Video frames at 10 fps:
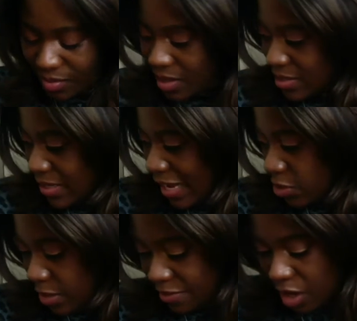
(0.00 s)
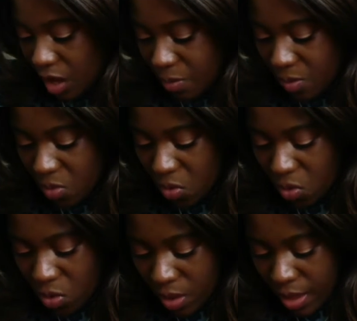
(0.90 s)
So next we have a couple
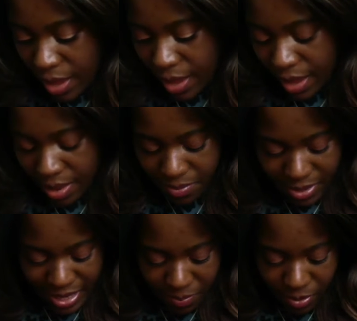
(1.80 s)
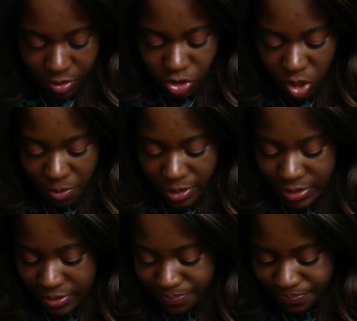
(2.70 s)
more lip
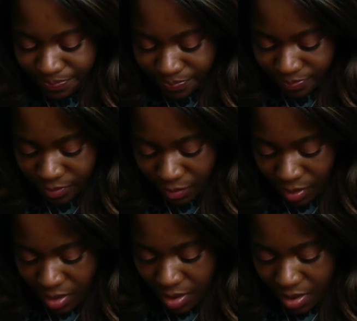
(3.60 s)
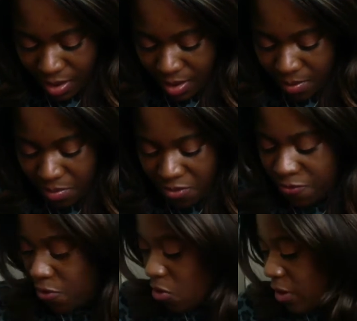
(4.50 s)
toppers
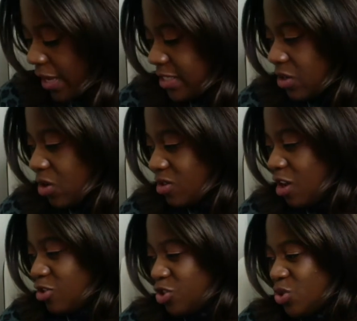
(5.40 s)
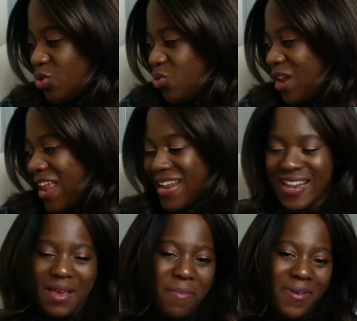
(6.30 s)
before getting on to
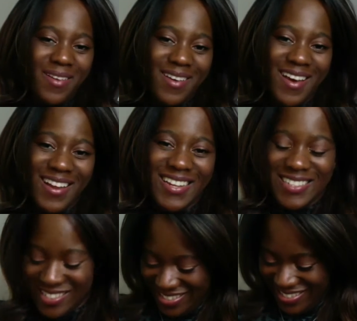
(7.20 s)
lip colours.